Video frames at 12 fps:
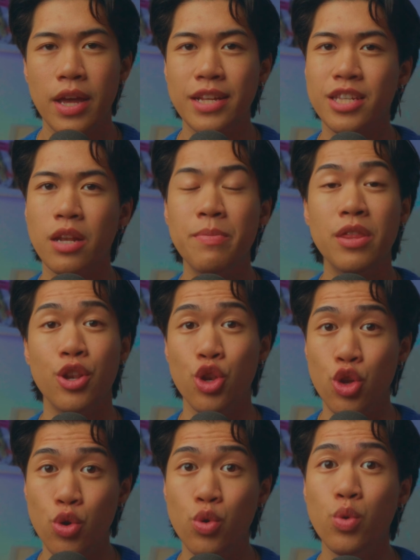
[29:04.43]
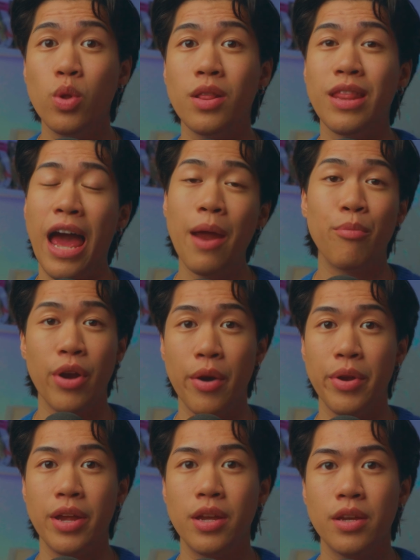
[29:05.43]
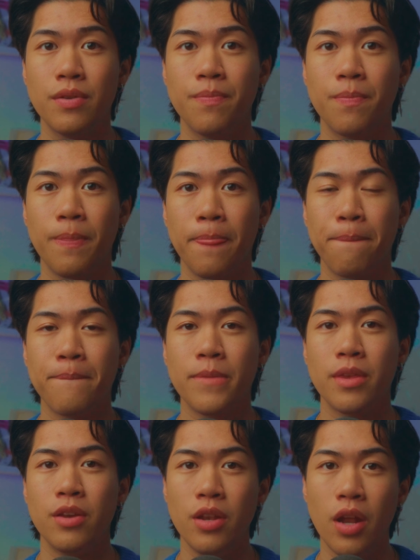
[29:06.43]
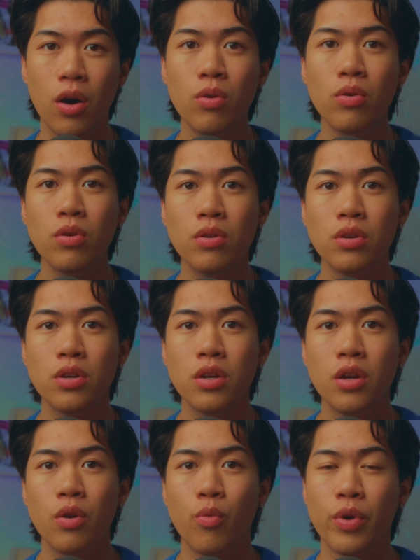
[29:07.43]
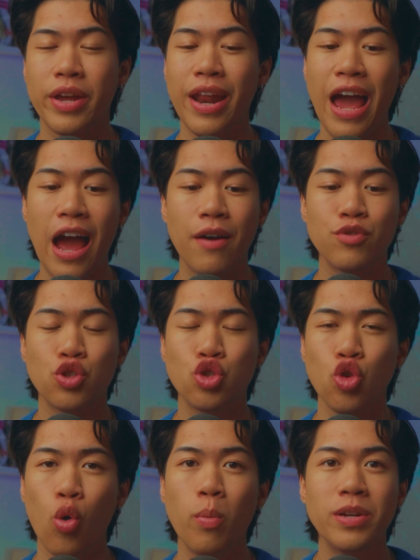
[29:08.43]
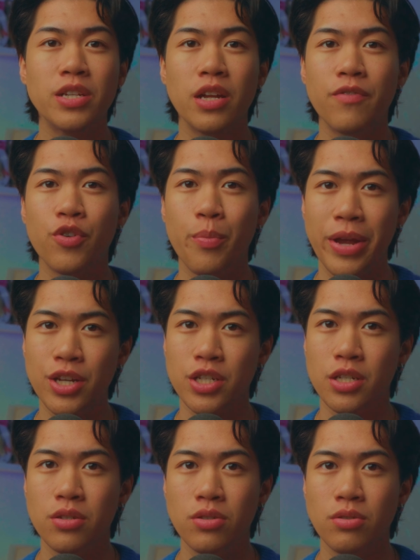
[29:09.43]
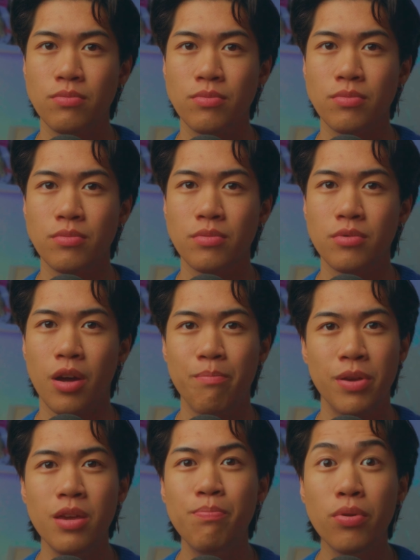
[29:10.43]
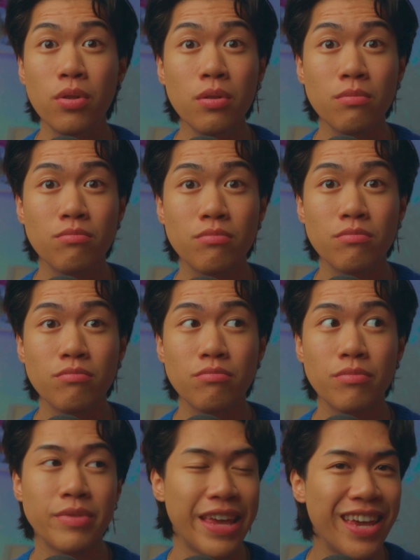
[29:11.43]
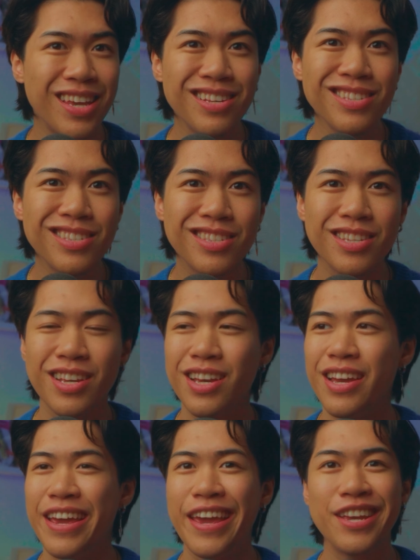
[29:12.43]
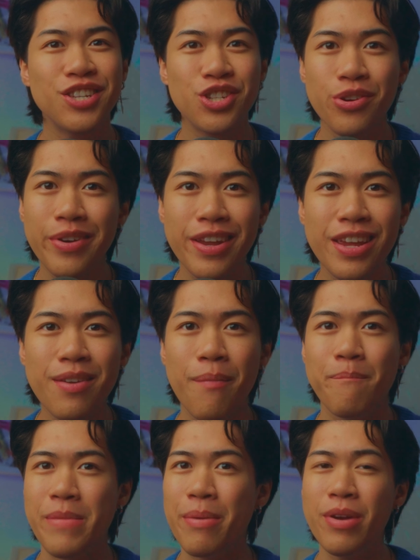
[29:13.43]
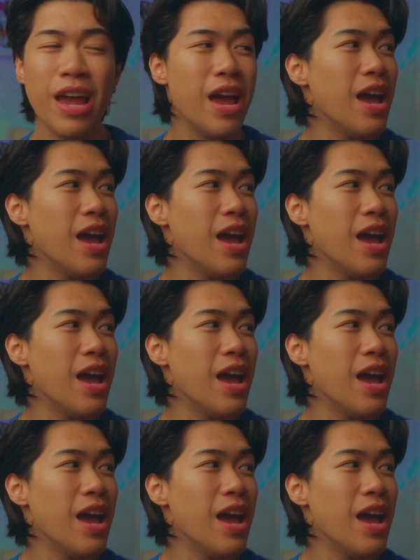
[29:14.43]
It's going to be the new library. You know, we're going to have so much information on people, things, history, memory.